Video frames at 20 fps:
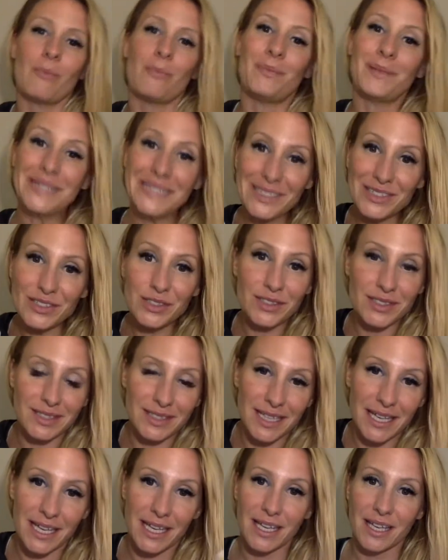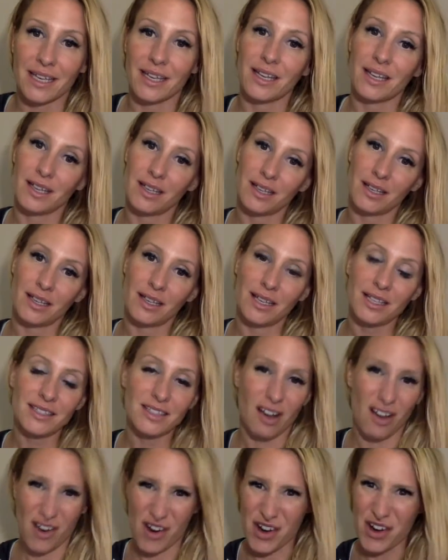but you're just like, it's
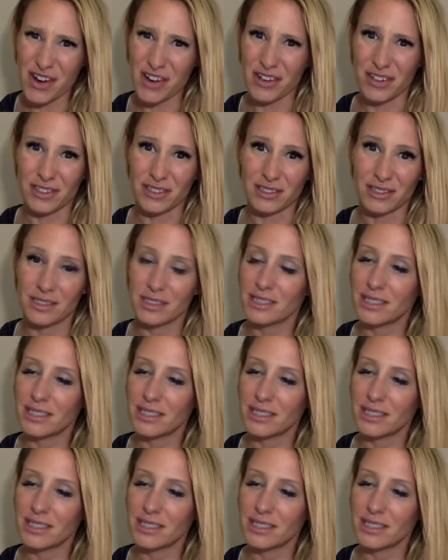hard.